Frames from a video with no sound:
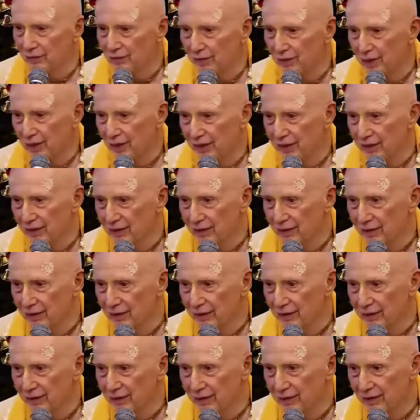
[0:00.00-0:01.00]
or
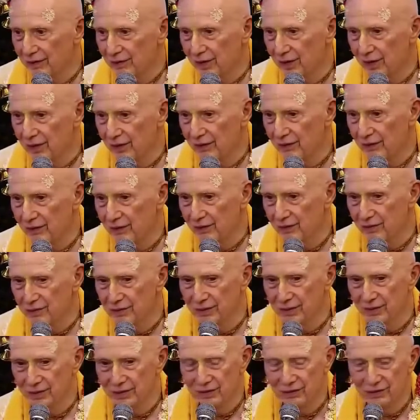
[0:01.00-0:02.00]
bhakti, the desire to
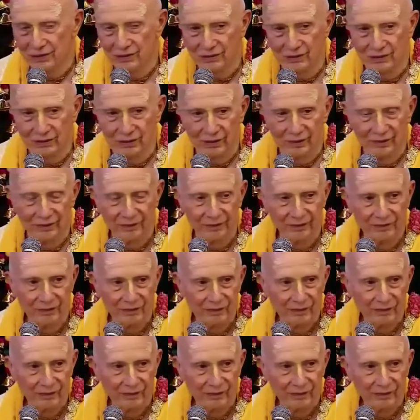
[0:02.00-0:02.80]
please the Lord.